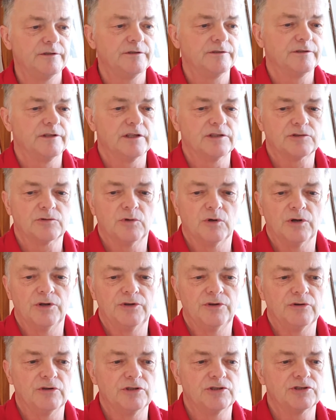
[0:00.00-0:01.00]
So that's quite a
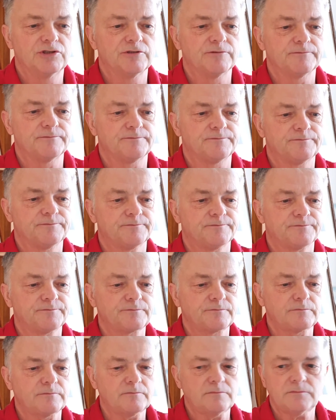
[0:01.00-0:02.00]
nice
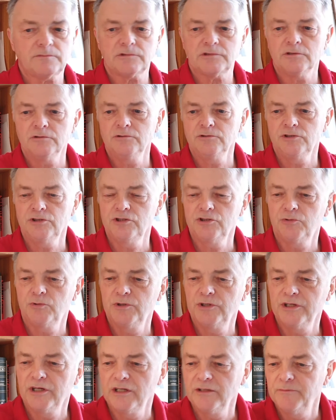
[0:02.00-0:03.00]

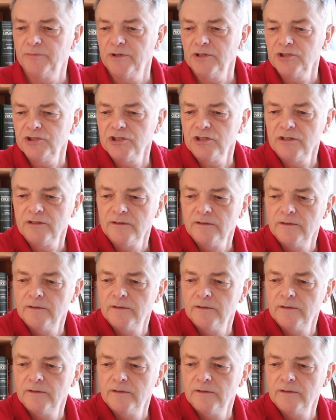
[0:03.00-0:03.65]
1928 picture.